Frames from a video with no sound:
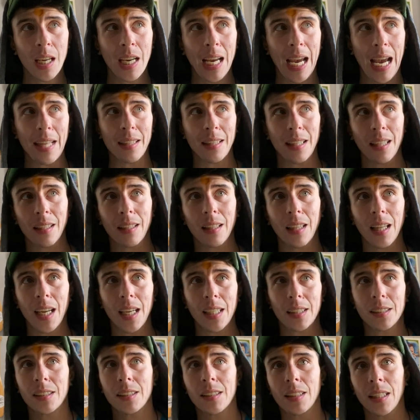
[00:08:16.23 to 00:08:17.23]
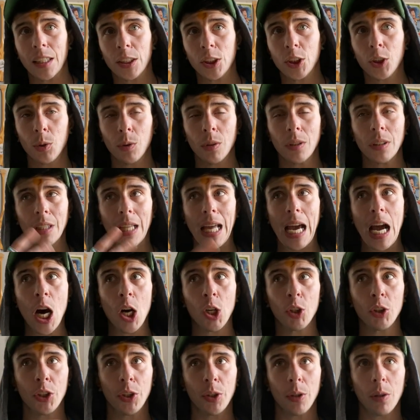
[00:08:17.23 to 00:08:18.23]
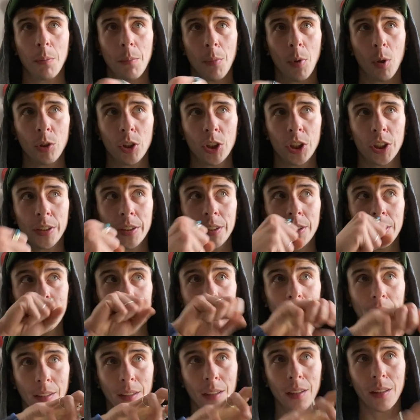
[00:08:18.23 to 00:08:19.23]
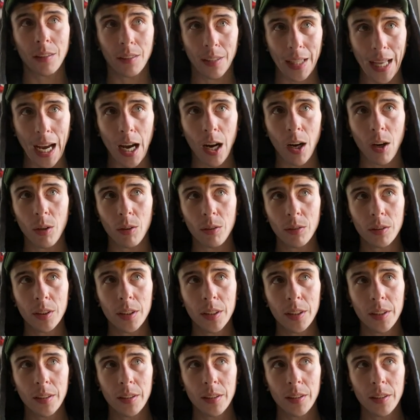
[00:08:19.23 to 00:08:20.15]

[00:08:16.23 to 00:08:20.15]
and the less that you allow your emotions to cloud